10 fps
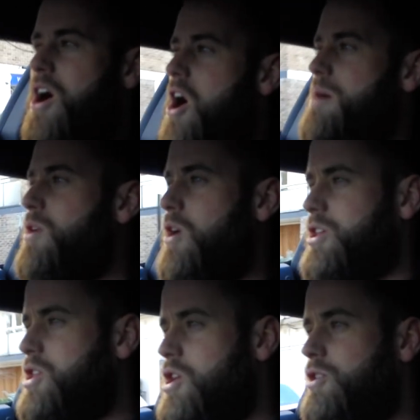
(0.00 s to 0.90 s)
I'm
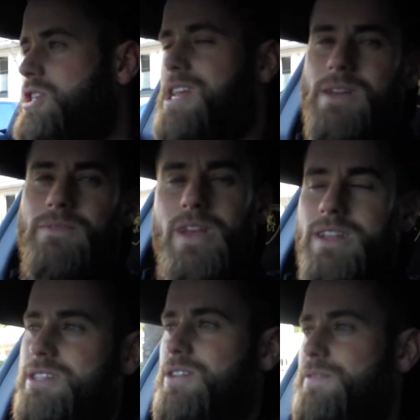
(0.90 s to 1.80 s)
not hugely
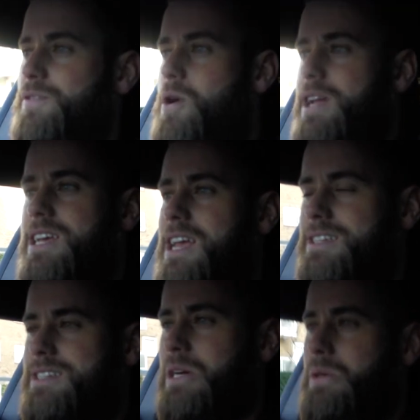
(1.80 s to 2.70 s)
convinced on the four
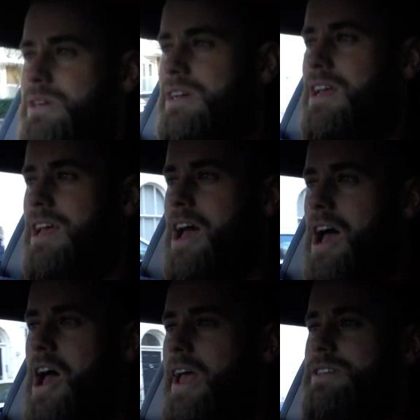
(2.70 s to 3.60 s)
eighty-eight still.
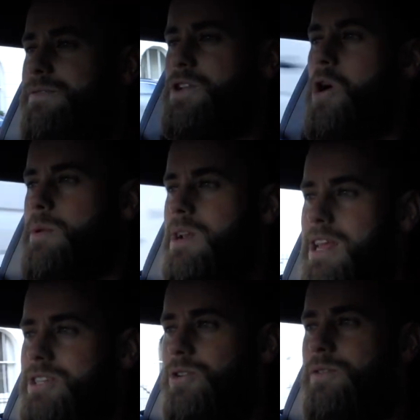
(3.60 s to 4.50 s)
Uh, it's a
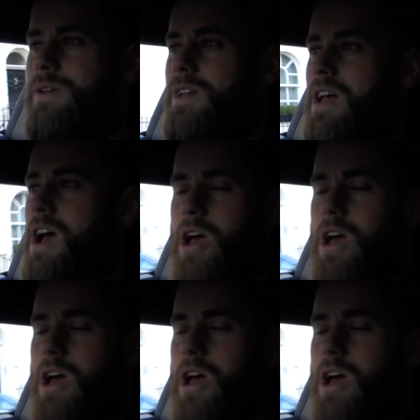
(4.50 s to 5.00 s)
phenomenally sort of